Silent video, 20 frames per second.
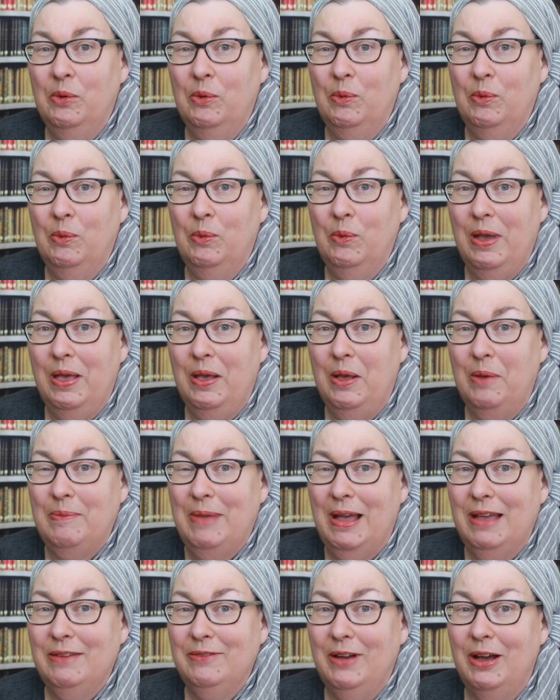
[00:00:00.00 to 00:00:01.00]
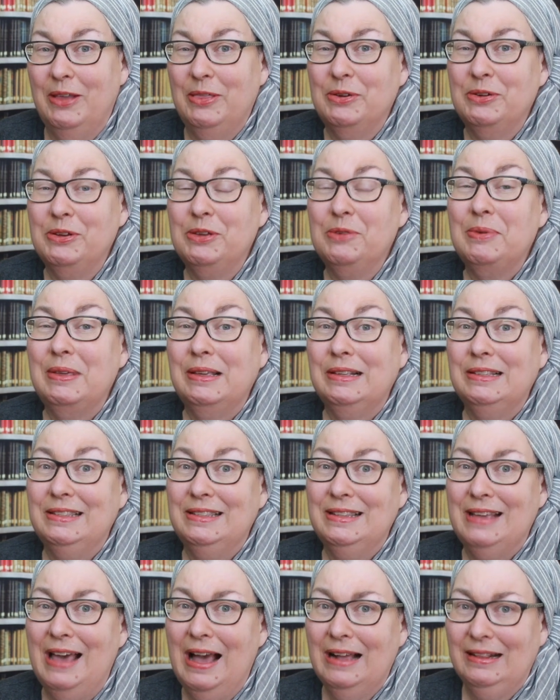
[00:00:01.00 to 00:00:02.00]
Well, my father knew
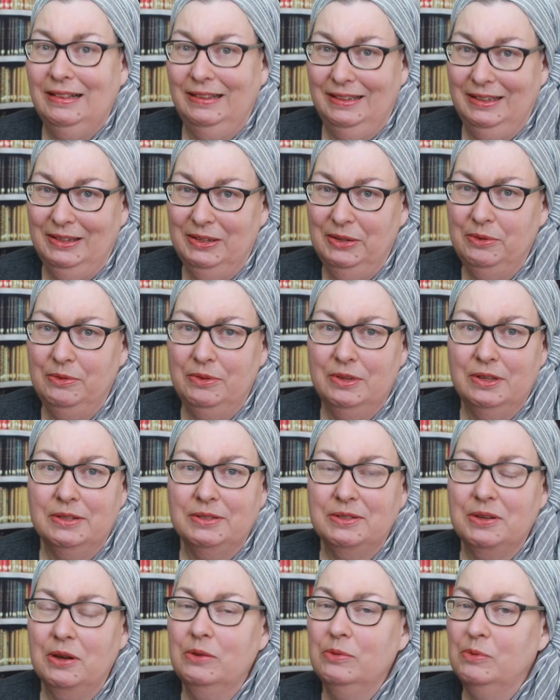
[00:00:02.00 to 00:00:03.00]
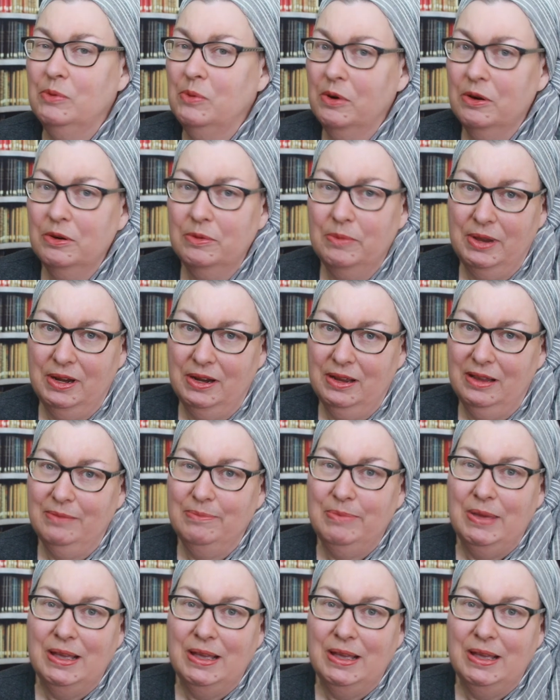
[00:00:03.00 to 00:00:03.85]
exactly who this award-winning,